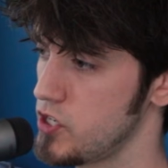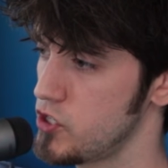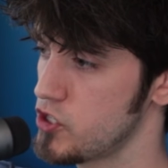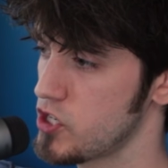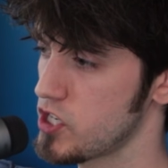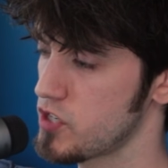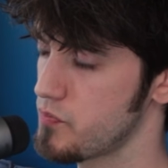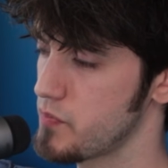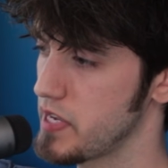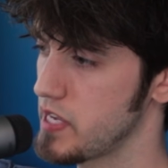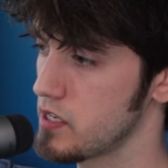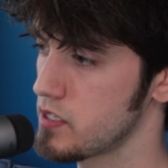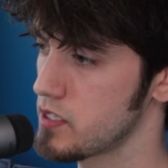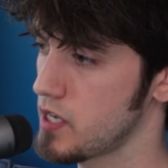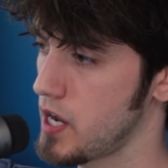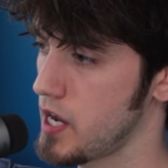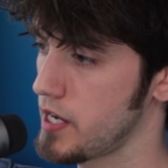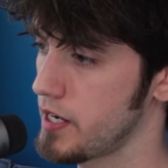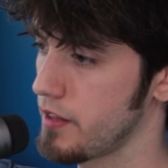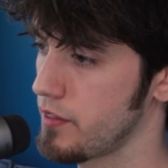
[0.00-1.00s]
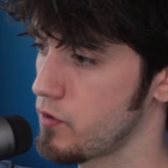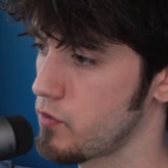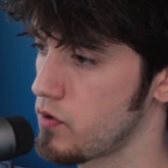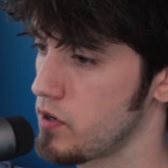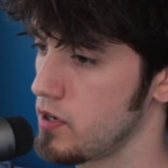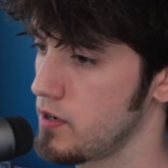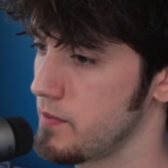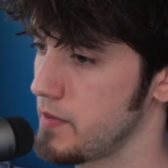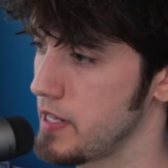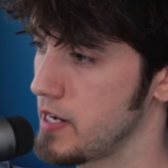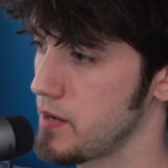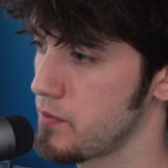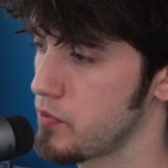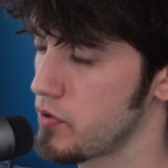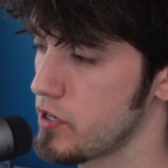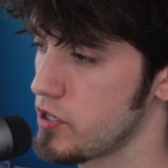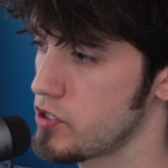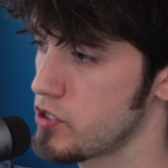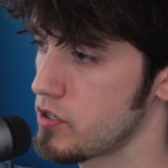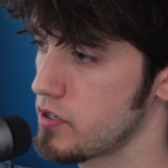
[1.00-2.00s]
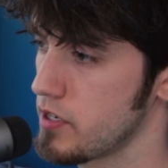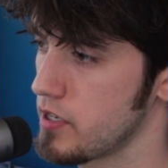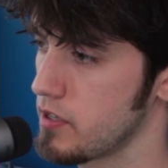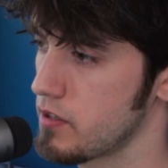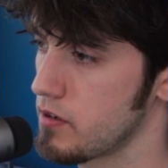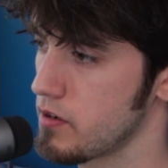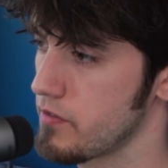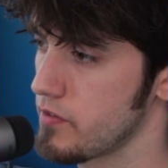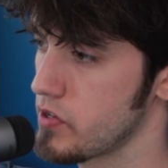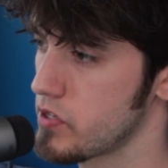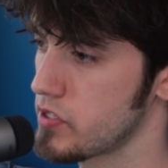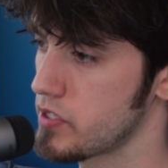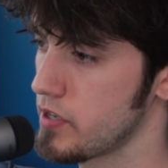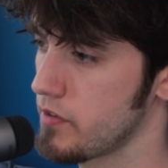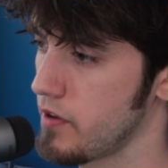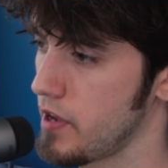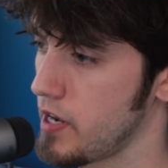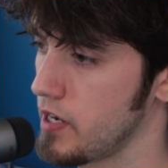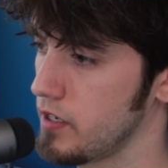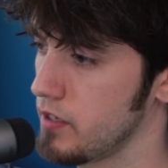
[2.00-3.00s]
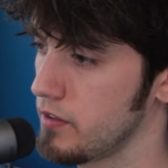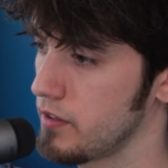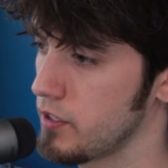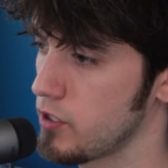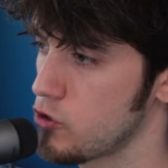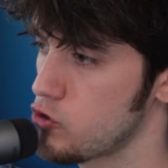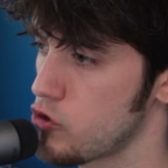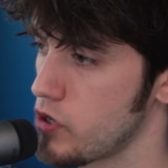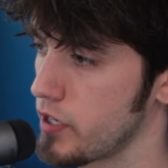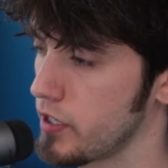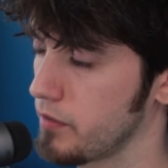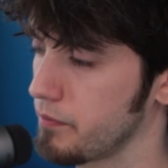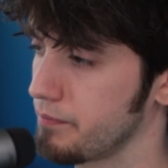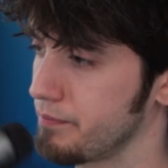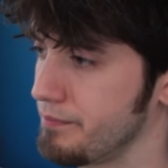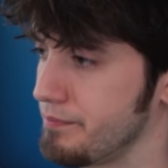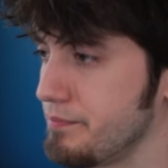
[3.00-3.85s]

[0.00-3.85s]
It's just me and Todd in the room, and I'm pretty sure neither of us have had anything to drink